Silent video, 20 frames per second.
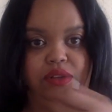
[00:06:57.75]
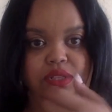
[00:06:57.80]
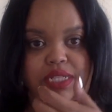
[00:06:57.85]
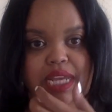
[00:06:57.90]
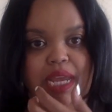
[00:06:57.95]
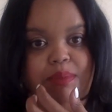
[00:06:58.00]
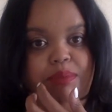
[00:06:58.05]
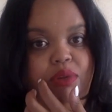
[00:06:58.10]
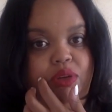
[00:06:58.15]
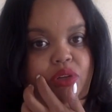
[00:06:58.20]

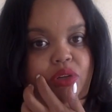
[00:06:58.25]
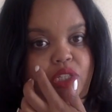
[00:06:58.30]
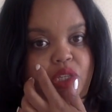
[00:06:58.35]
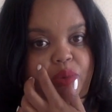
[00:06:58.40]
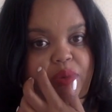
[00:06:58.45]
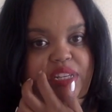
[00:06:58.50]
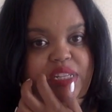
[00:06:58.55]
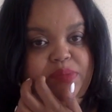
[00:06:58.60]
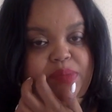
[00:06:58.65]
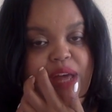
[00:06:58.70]
same little
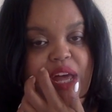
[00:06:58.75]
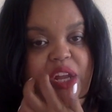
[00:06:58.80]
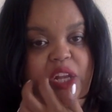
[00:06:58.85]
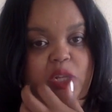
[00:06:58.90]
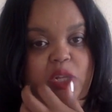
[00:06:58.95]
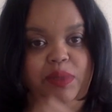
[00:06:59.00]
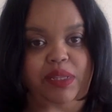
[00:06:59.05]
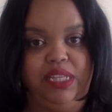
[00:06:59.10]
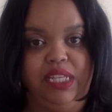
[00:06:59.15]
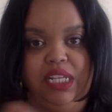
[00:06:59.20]
squeeze
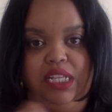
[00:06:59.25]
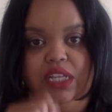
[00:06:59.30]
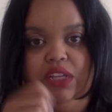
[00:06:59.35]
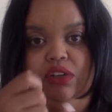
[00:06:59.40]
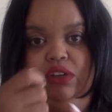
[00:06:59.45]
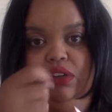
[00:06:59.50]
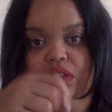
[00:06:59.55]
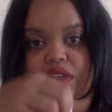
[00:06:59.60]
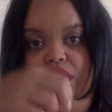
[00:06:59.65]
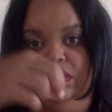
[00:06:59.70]
bottles with the
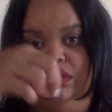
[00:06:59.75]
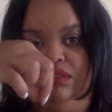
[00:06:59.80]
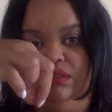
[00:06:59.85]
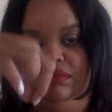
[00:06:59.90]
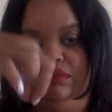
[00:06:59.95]
little,